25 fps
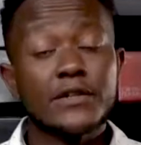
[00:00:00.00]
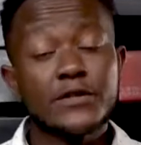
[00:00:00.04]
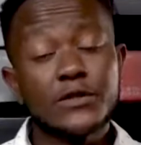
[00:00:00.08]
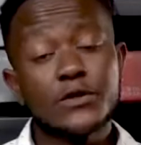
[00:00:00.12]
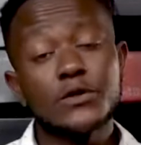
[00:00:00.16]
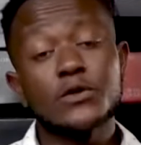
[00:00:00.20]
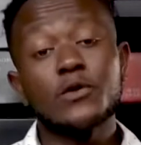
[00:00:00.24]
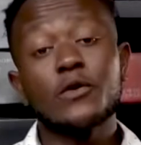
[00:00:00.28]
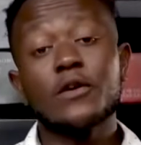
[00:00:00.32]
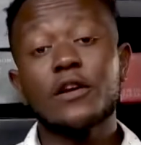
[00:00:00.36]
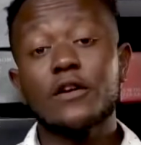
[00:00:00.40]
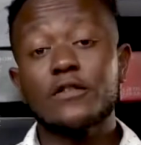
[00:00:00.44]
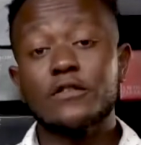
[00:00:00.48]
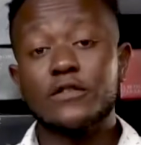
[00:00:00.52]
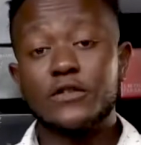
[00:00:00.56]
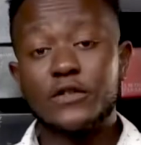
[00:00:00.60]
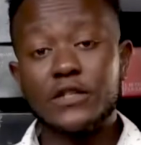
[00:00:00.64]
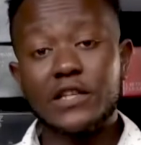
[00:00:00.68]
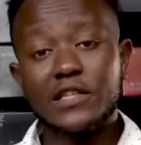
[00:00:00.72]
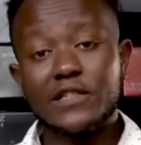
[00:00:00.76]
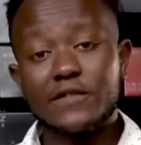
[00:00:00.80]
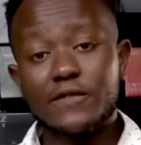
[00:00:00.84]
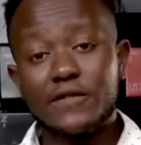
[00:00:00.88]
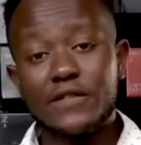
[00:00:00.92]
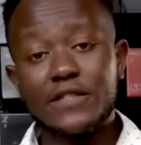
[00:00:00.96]
so now that you
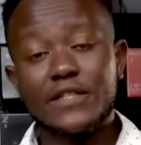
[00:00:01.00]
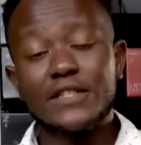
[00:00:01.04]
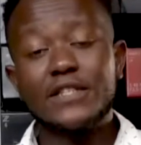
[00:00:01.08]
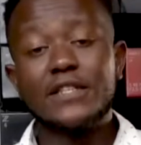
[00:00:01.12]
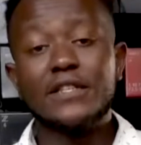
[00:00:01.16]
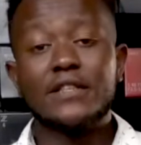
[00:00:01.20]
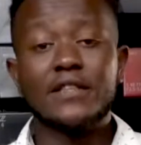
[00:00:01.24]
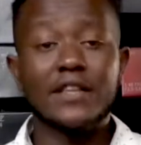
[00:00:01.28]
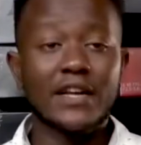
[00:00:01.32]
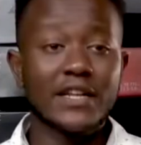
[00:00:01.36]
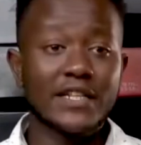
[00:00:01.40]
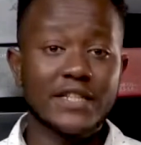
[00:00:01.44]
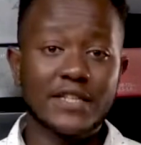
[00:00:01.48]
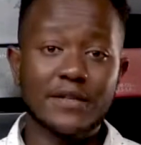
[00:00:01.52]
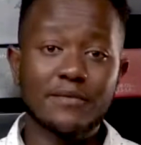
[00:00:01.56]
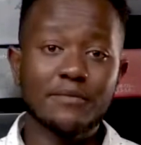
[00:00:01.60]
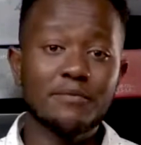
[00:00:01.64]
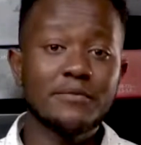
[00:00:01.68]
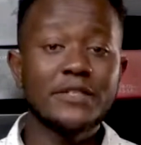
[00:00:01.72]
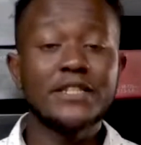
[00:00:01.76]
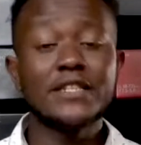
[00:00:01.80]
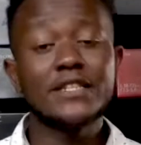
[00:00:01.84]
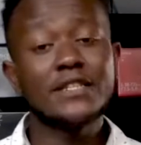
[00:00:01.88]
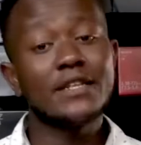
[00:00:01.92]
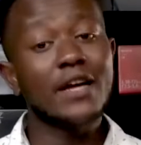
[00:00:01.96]
guys have seen that ATEM
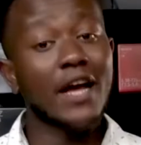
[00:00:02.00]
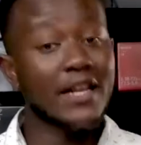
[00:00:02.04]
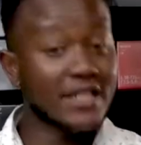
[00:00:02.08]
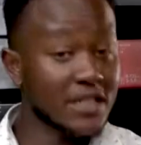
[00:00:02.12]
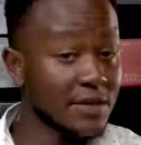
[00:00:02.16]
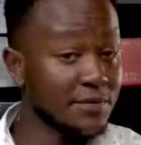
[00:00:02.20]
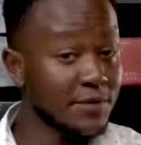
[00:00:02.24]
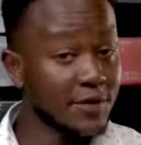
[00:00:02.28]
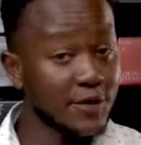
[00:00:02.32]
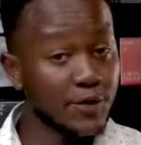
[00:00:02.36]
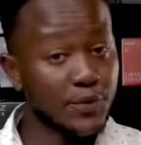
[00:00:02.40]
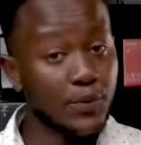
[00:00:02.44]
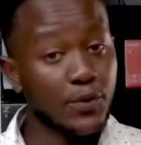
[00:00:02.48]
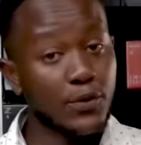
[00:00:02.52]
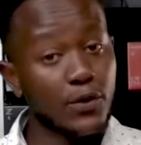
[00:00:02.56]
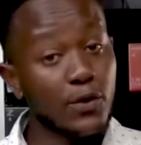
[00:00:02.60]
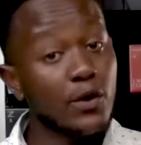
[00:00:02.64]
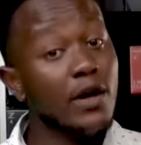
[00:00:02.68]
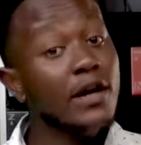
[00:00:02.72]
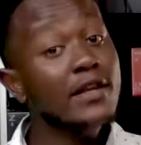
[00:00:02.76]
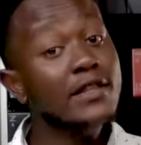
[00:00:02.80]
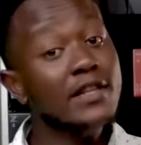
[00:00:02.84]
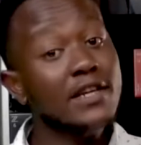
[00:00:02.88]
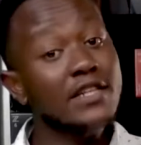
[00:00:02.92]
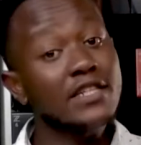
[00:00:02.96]
Mini, ATEM Mini Pro,
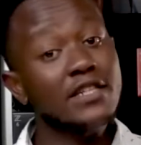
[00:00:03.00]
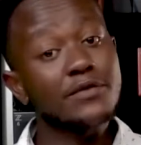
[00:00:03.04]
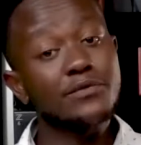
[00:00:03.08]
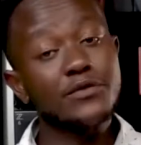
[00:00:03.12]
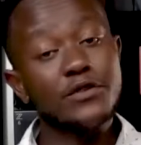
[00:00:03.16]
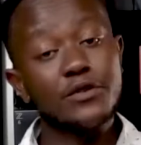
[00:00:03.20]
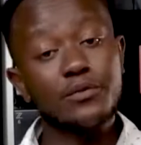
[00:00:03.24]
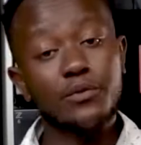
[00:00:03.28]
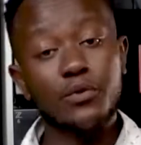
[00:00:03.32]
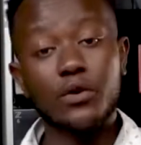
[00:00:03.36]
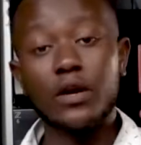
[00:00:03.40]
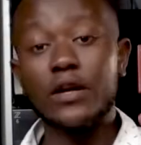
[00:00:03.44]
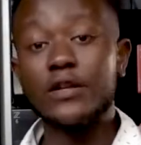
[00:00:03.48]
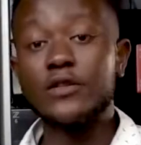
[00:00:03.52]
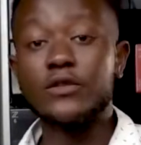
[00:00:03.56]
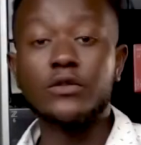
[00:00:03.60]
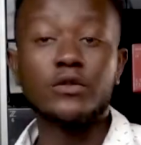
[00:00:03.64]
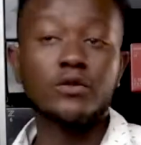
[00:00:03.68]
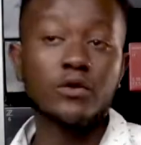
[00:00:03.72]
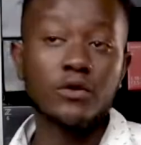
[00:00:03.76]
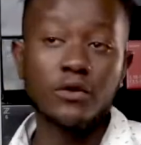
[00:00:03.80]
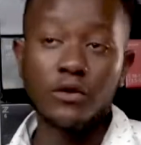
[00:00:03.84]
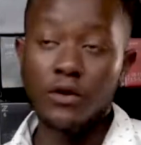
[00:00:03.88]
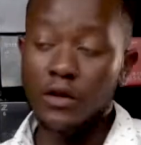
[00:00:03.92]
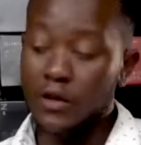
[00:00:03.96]
and ATEM Mini Pro
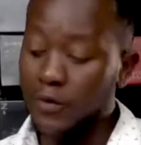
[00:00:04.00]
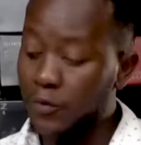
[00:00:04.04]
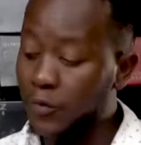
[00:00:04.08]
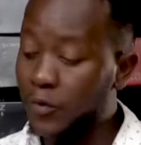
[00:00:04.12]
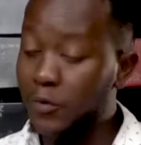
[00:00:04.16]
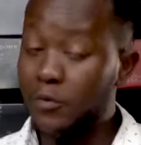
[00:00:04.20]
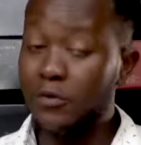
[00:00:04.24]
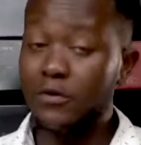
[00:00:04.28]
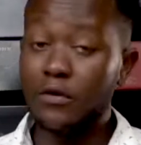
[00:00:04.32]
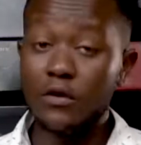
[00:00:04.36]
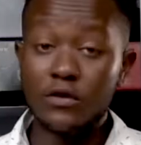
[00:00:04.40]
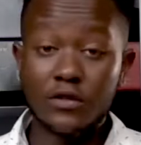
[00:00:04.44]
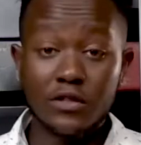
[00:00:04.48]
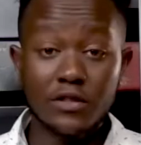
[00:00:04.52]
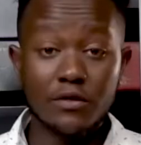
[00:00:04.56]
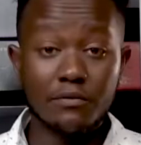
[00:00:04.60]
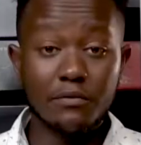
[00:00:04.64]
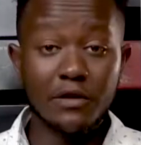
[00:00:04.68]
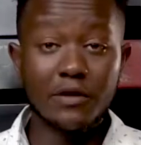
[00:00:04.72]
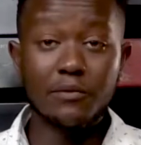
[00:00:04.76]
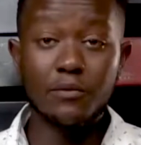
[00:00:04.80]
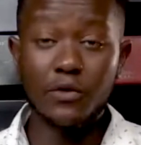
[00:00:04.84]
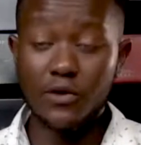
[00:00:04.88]
ISO, we move on to the big